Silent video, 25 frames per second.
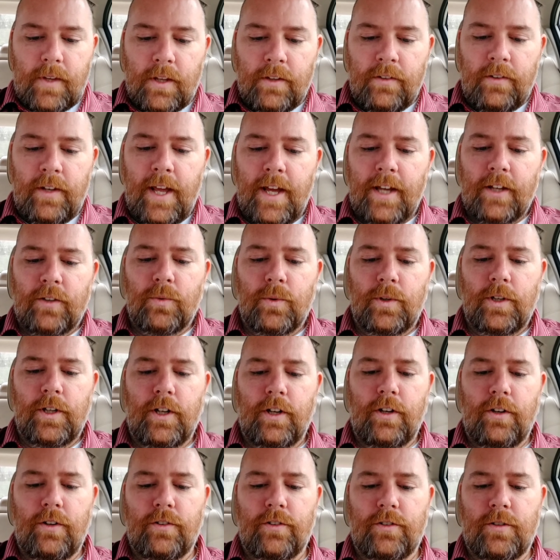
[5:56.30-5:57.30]
next one,
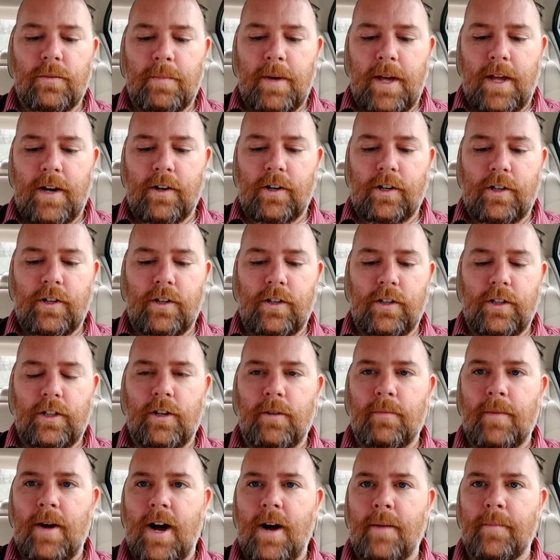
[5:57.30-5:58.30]
who's the better cook,
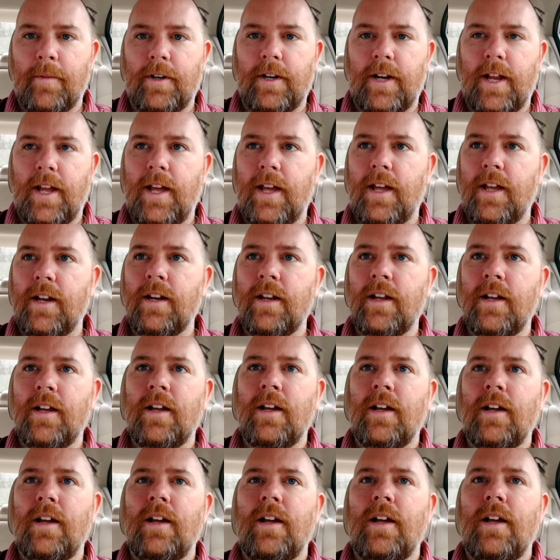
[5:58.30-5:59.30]
your mom or dad?
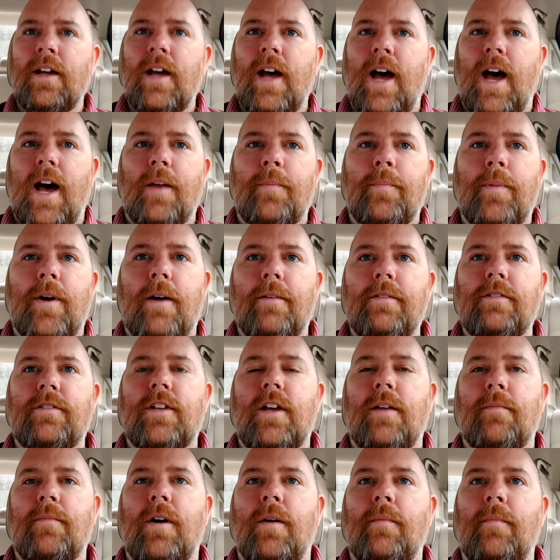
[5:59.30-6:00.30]
I'd probably
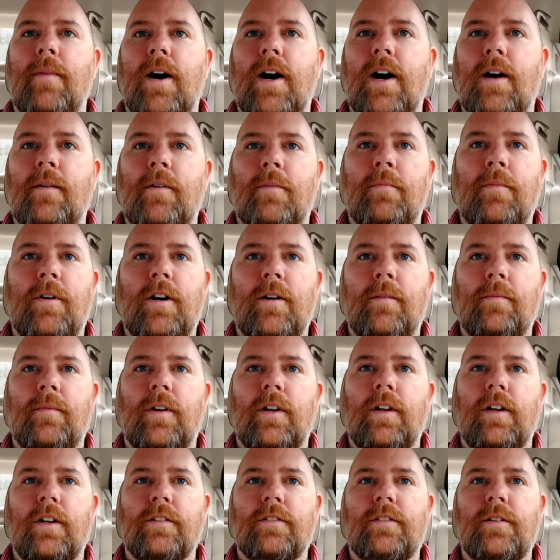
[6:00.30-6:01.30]
say my mom. My mom
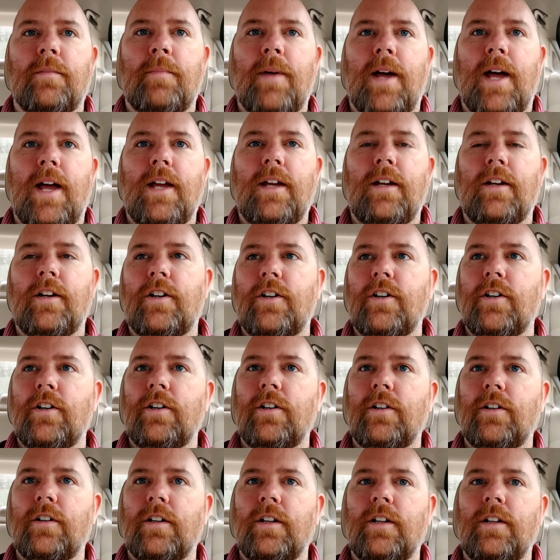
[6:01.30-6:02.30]
loves to bake and cook,